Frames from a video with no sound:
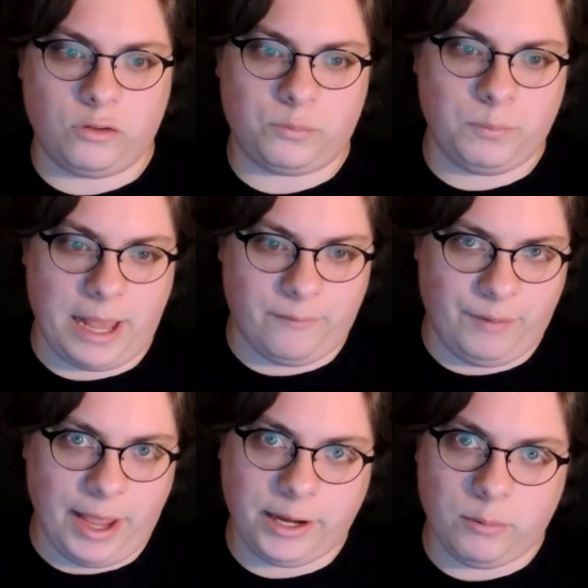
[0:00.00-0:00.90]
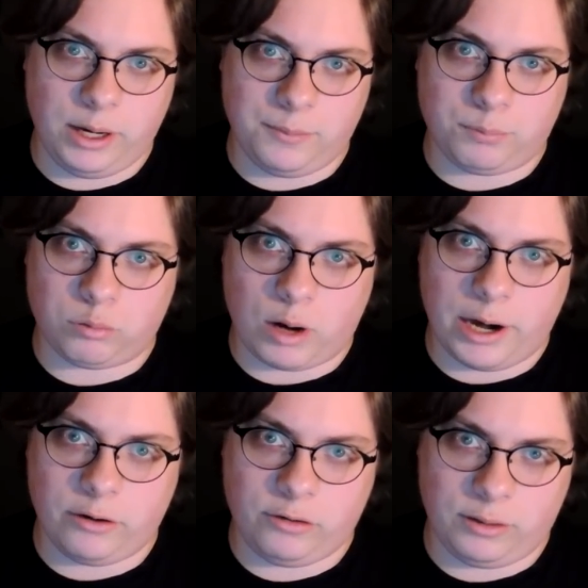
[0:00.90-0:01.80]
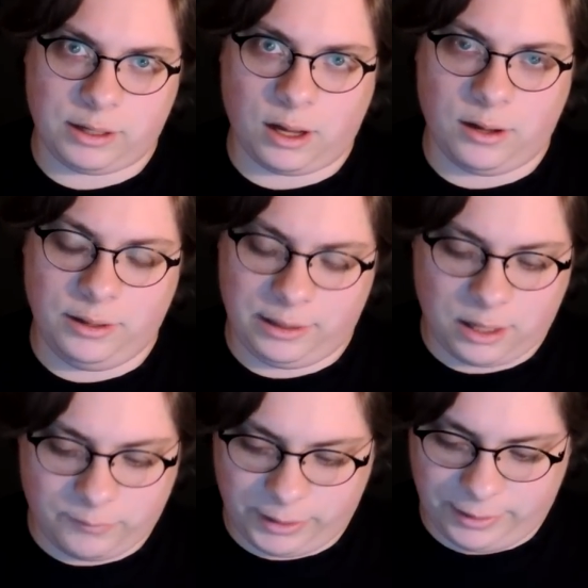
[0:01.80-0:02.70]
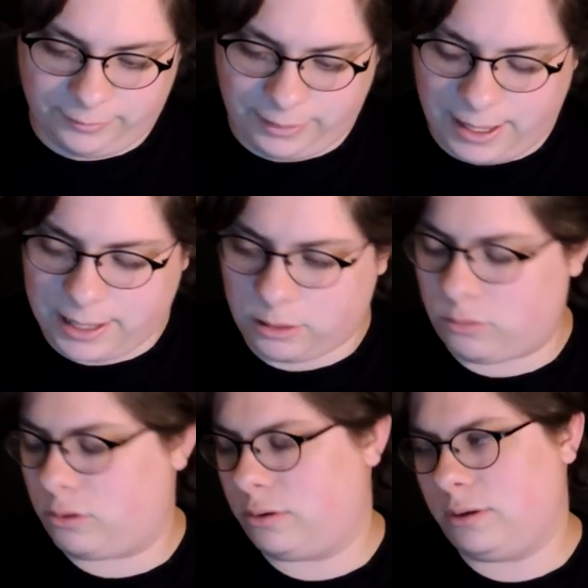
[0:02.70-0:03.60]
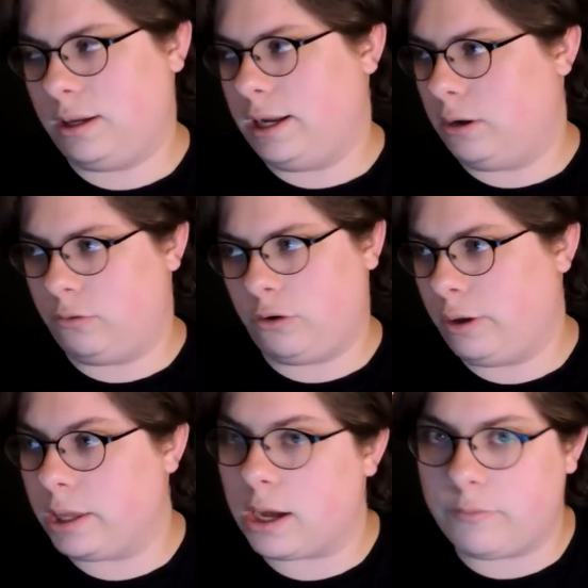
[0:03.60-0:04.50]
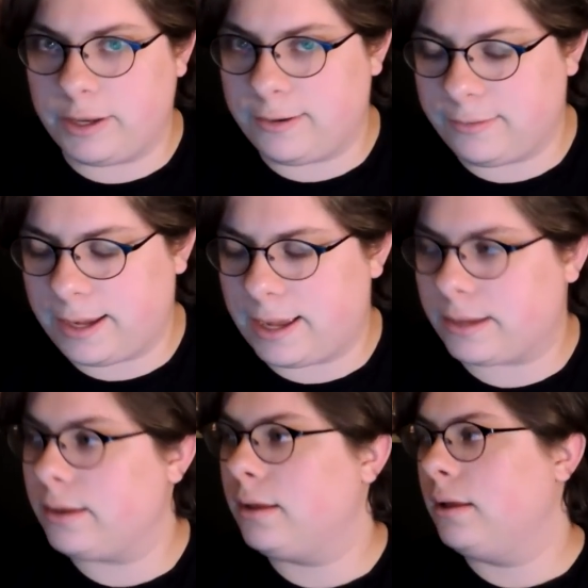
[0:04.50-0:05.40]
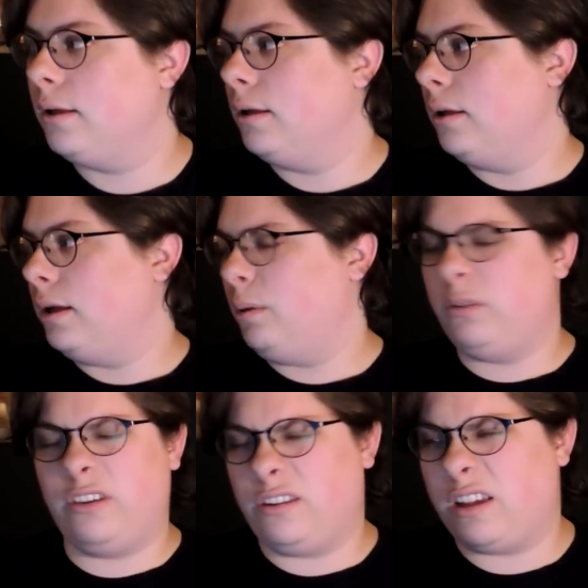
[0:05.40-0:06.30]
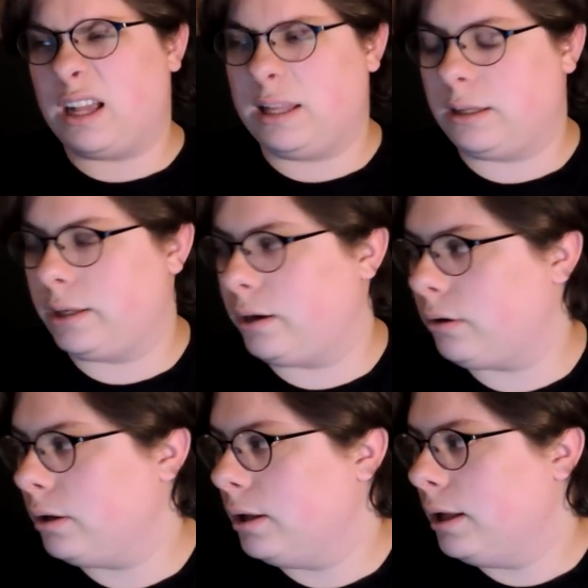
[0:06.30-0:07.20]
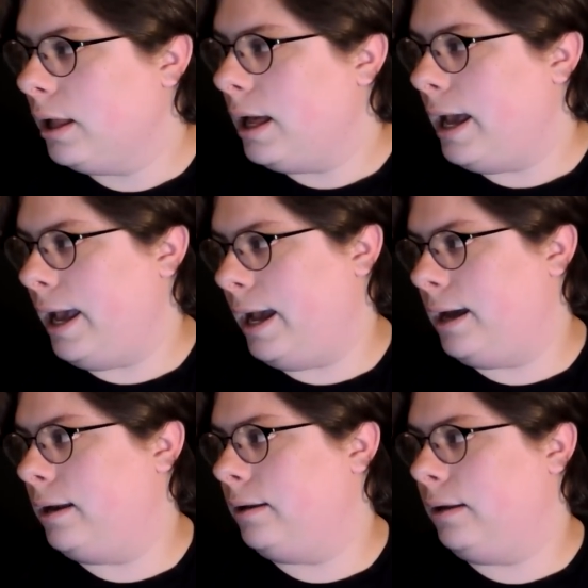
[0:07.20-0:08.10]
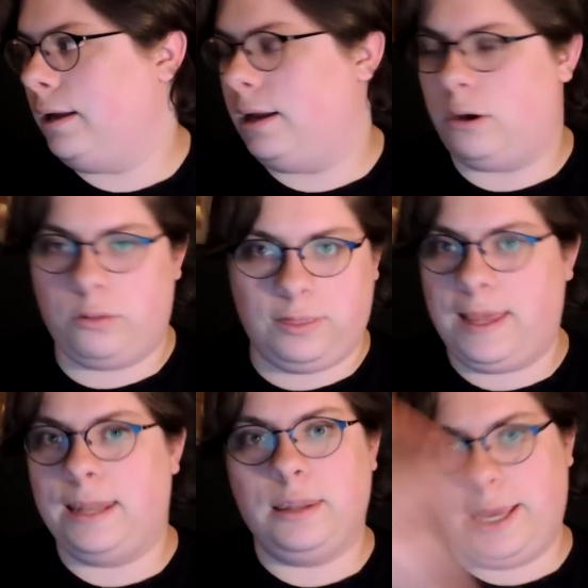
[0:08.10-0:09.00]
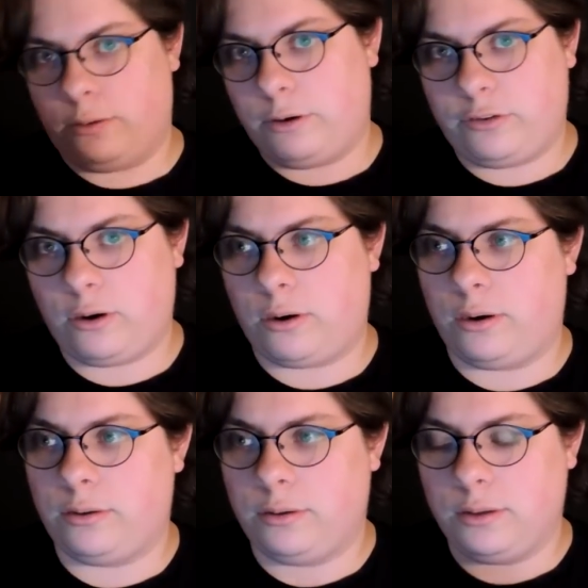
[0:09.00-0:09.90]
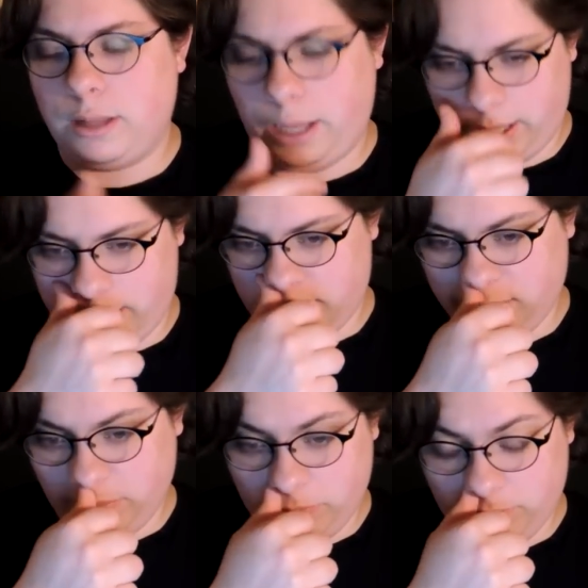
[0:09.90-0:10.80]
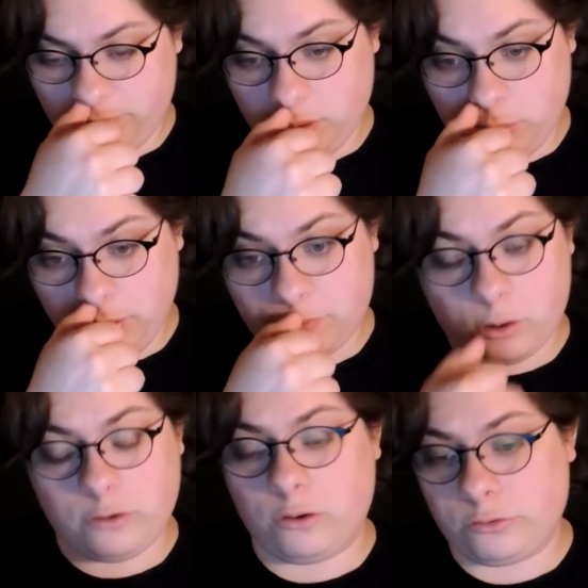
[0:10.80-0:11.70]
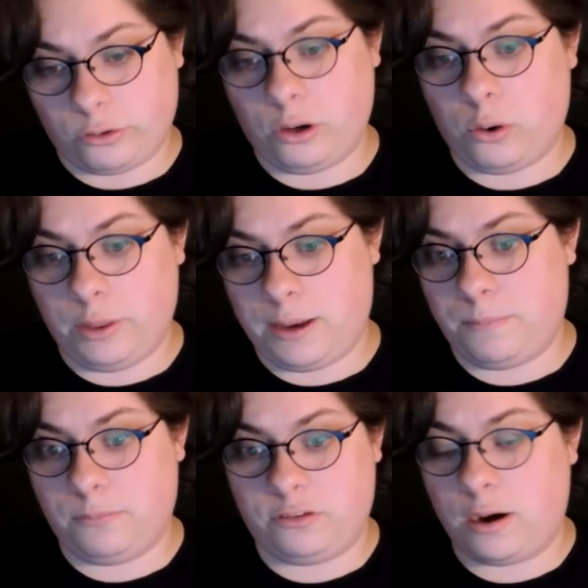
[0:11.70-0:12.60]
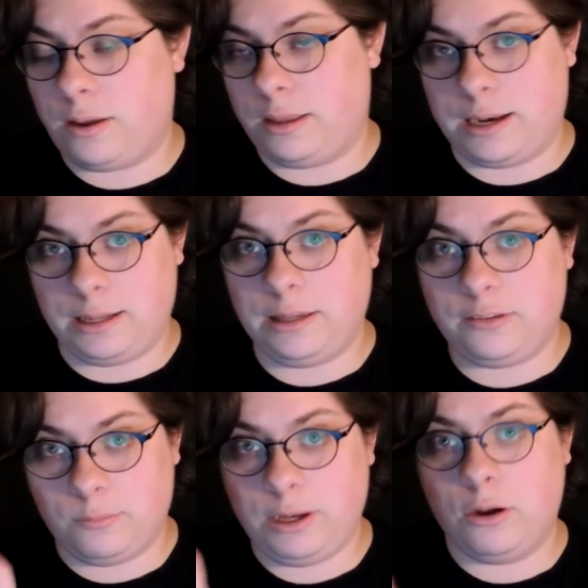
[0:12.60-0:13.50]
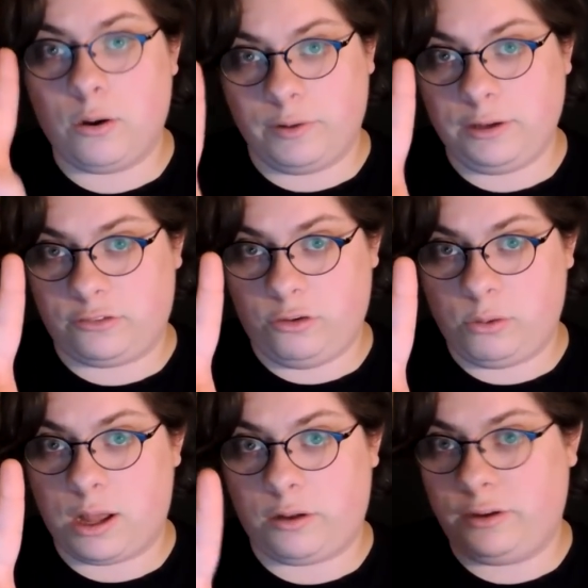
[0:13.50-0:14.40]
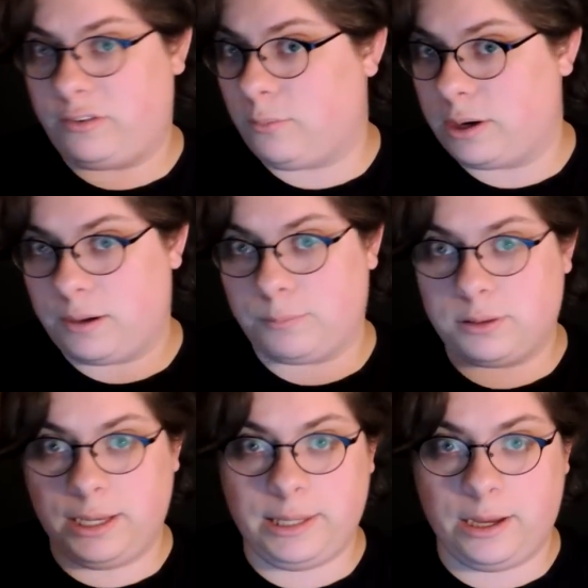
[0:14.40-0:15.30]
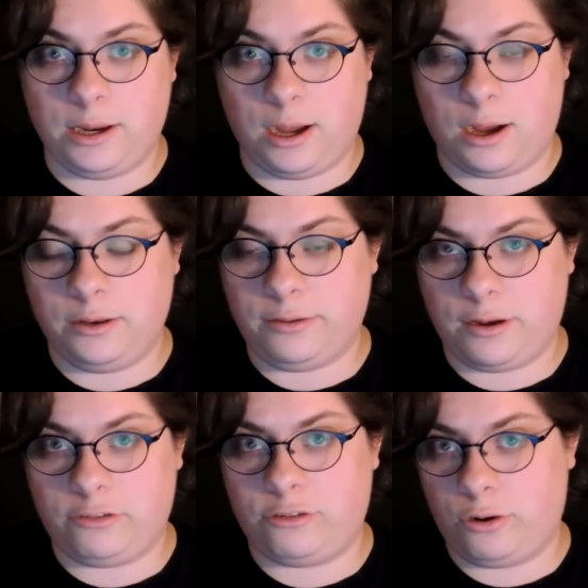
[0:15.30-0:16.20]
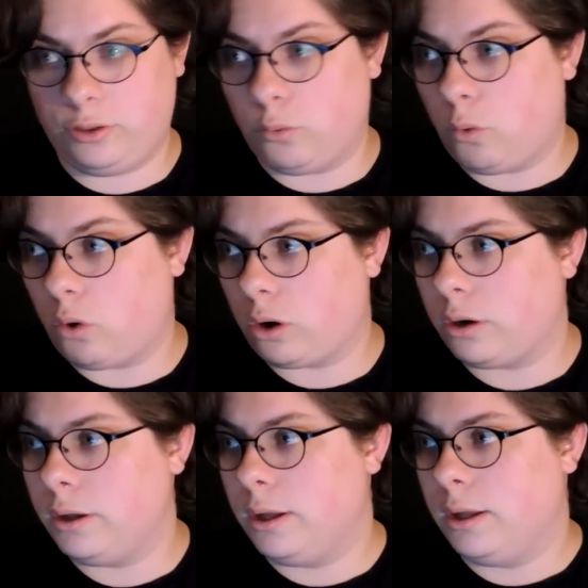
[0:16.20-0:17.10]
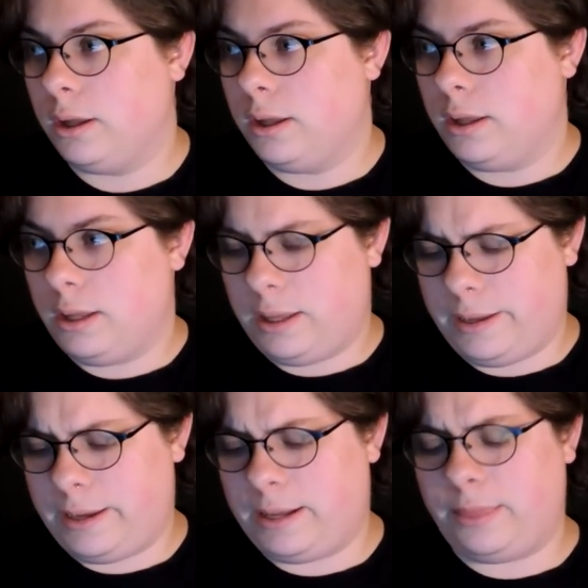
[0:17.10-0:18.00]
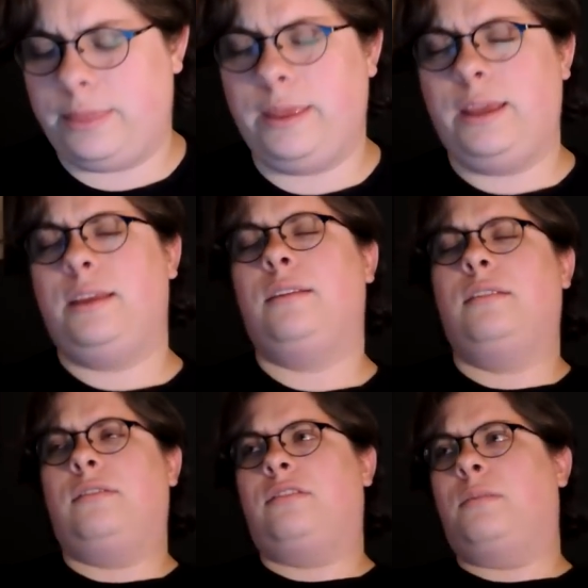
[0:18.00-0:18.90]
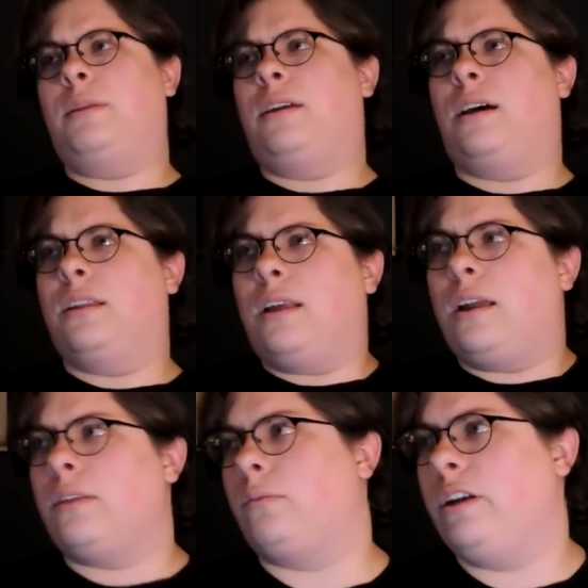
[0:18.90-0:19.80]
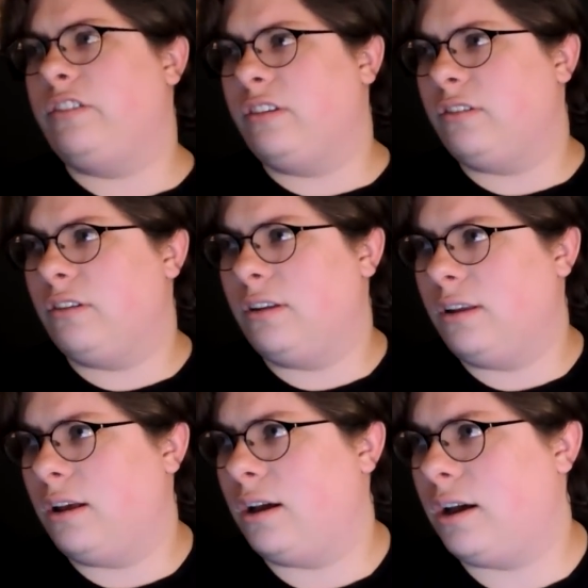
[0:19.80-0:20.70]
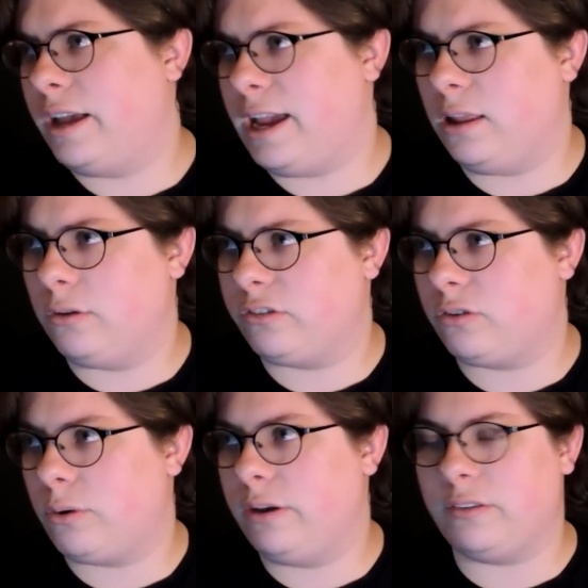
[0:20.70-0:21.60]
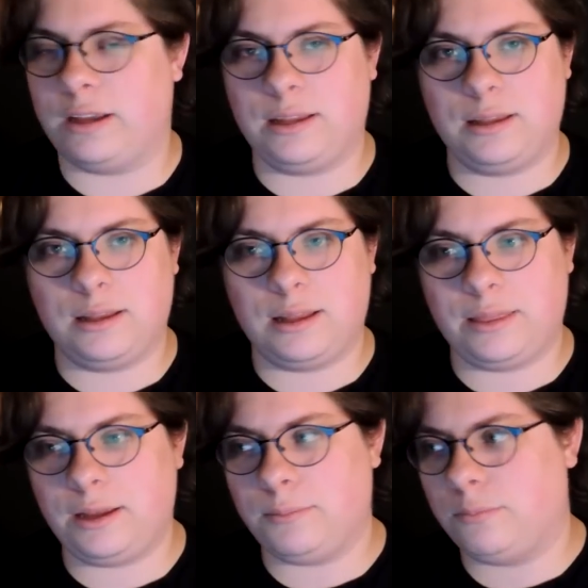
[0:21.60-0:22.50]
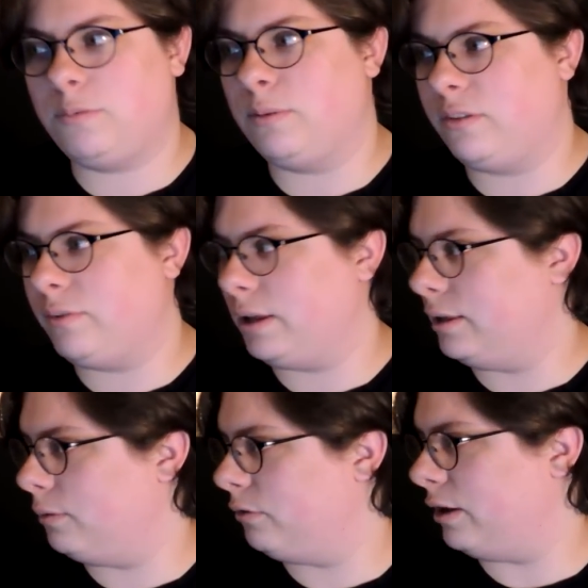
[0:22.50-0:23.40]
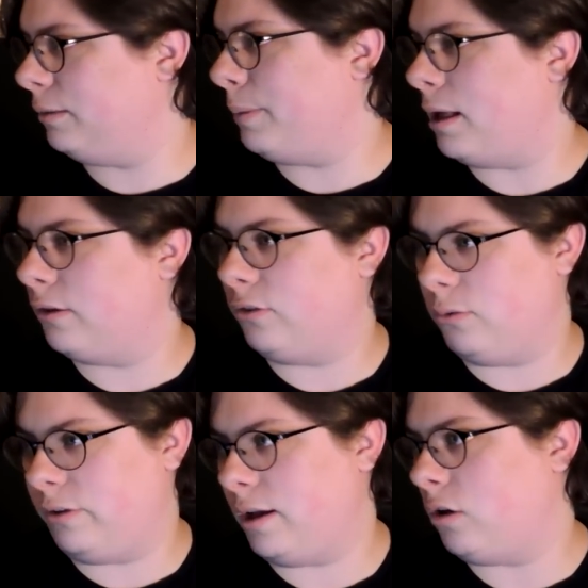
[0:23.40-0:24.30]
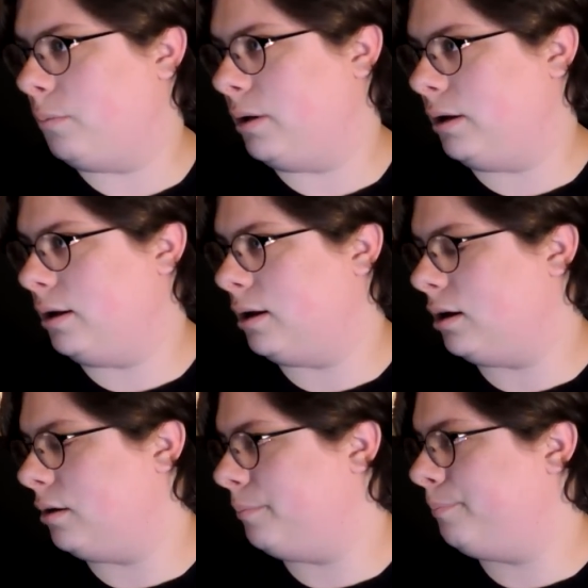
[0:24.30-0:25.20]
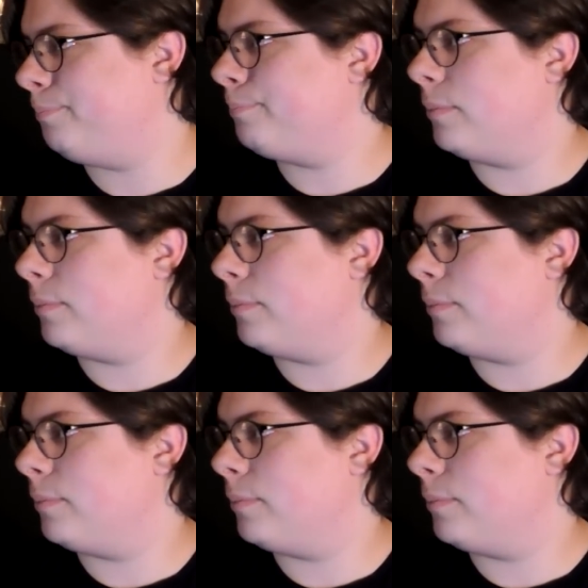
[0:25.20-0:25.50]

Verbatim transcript: was evacuated prior to the co- the Covenant attack, or you know during the Covenant attack. It wasn't exactly clear, and you know then later returned. And we of course also know that that at least we know of at least two colonies that went completely untouched during the war, and I think some of the a lot of the recent uh, Halo stories, like I think it, specifically there was like Palace Hotel, but. Um,